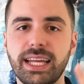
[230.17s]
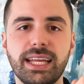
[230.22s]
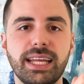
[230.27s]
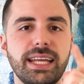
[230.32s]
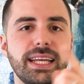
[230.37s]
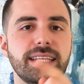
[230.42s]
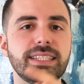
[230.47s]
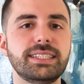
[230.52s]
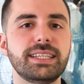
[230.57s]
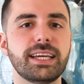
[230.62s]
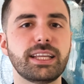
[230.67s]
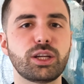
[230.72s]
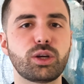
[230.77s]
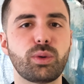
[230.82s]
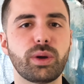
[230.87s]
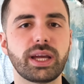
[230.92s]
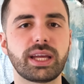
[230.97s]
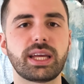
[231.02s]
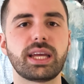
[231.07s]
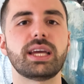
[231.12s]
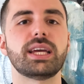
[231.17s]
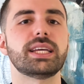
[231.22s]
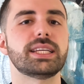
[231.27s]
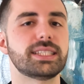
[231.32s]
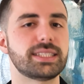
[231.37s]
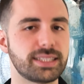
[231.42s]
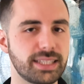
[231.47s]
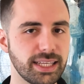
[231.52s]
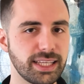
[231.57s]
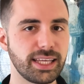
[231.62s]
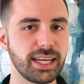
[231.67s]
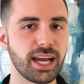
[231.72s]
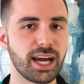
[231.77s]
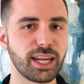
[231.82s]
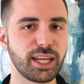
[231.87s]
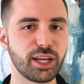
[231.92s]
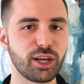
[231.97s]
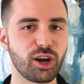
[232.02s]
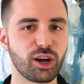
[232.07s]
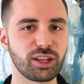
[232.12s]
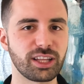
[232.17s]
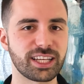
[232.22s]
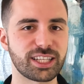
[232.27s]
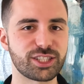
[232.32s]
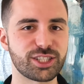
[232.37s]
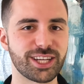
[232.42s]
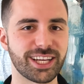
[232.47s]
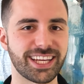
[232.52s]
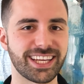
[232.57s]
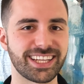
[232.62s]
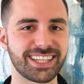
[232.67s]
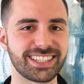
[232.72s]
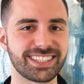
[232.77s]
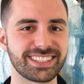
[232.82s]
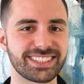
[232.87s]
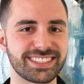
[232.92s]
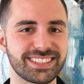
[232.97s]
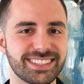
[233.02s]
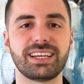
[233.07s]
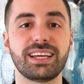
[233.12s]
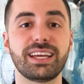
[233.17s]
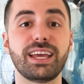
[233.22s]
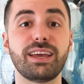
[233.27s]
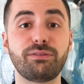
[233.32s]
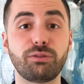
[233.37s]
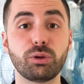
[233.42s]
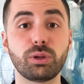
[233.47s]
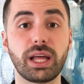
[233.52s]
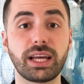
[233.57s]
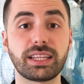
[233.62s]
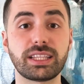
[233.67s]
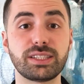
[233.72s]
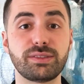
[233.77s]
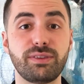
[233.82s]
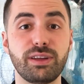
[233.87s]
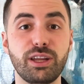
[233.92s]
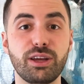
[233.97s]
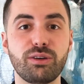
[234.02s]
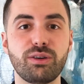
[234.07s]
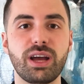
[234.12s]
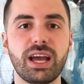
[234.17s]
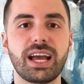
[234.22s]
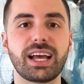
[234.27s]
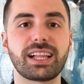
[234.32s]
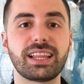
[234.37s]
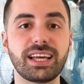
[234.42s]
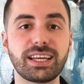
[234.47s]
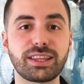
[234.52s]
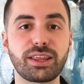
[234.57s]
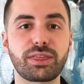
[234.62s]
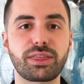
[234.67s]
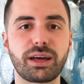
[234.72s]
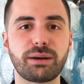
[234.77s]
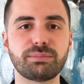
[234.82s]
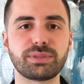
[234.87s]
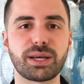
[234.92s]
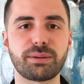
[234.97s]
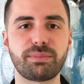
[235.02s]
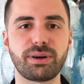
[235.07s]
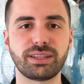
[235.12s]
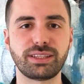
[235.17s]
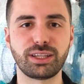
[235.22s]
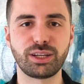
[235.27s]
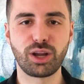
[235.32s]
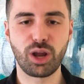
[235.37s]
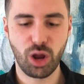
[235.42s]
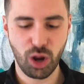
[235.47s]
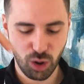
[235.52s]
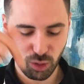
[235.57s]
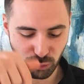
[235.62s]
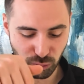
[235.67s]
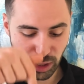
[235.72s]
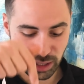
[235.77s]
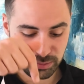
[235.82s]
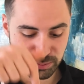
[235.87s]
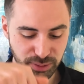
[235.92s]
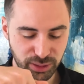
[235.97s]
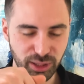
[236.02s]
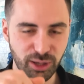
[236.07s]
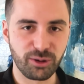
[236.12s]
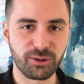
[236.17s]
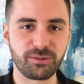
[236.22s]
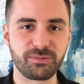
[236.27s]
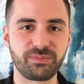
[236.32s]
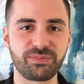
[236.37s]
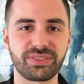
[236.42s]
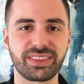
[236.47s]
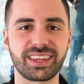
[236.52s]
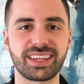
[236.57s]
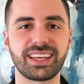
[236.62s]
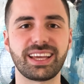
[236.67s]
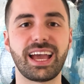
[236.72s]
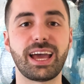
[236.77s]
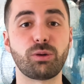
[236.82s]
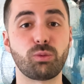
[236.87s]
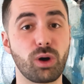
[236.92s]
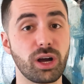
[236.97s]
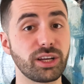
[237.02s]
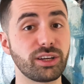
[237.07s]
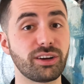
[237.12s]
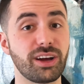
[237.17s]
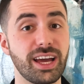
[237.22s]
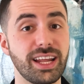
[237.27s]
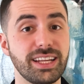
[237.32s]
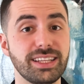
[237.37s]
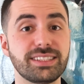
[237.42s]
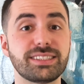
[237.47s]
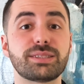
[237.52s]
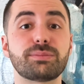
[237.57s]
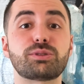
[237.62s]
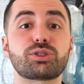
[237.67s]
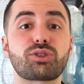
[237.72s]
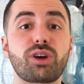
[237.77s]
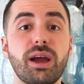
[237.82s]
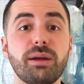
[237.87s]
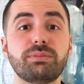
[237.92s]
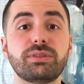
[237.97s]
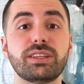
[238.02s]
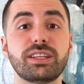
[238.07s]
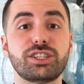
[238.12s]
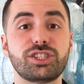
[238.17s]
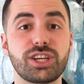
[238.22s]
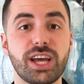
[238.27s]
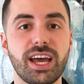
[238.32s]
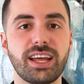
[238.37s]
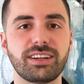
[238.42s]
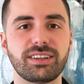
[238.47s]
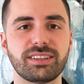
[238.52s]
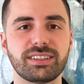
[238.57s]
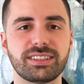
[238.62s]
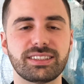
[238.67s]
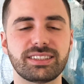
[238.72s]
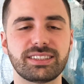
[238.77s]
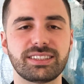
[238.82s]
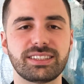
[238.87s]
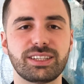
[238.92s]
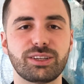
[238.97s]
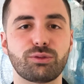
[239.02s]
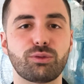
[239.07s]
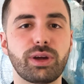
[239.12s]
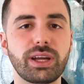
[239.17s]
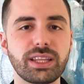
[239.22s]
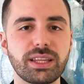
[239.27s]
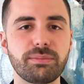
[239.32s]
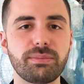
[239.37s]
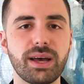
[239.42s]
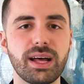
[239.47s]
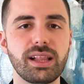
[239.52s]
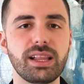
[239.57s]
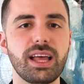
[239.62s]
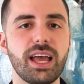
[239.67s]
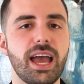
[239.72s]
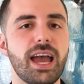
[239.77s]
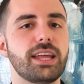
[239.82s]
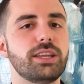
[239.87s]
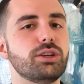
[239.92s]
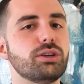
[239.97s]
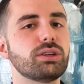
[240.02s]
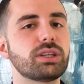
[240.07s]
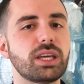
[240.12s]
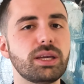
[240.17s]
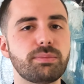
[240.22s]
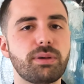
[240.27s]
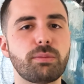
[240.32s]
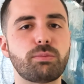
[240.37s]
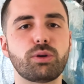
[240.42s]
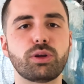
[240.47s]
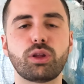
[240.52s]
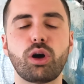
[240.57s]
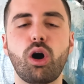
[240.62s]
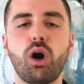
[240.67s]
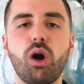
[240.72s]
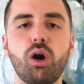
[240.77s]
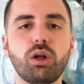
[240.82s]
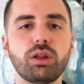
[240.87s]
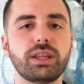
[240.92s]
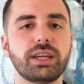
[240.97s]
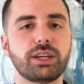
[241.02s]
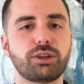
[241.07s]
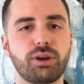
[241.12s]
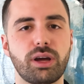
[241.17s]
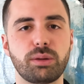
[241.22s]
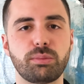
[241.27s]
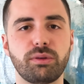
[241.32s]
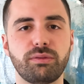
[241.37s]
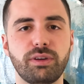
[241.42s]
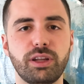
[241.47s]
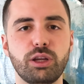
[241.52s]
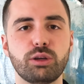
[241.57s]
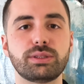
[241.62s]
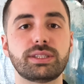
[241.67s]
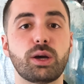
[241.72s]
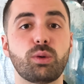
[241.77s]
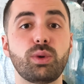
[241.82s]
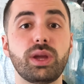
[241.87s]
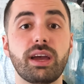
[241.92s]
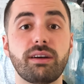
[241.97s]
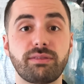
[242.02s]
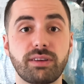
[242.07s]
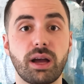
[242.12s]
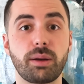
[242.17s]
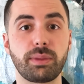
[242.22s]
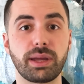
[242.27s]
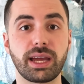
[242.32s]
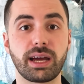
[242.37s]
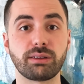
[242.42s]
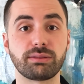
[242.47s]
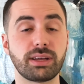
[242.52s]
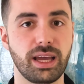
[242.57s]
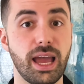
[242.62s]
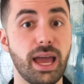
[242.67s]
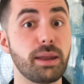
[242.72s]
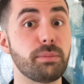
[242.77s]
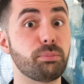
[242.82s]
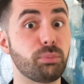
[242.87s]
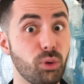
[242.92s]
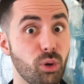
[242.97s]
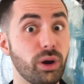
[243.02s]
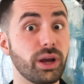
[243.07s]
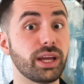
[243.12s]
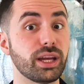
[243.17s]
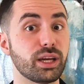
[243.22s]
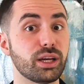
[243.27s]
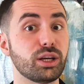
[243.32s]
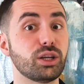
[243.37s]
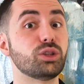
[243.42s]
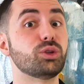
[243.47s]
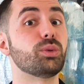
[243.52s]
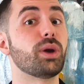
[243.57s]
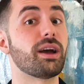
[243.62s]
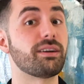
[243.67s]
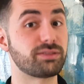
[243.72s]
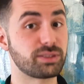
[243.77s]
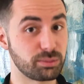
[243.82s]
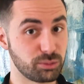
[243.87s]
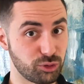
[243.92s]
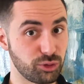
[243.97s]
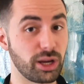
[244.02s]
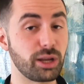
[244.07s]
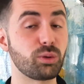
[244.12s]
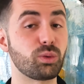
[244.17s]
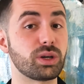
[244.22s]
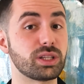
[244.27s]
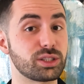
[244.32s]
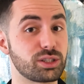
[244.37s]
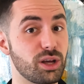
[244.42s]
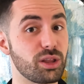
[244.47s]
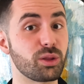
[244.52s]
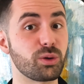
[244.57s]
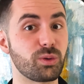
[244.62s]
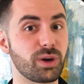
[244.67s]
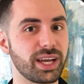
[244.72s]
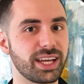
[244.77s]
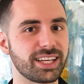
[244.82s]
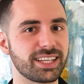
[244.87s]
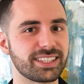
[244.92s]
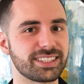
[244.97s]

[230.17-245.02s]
Easy and quick, sticky honey garlic chicken. If you like this video, click the thumbs up button right below. And while you're at it, subscribe to the channel. Ring the bell and keep up with all the incredible videos that we have coming out. And boy, do we have some great ones on the way.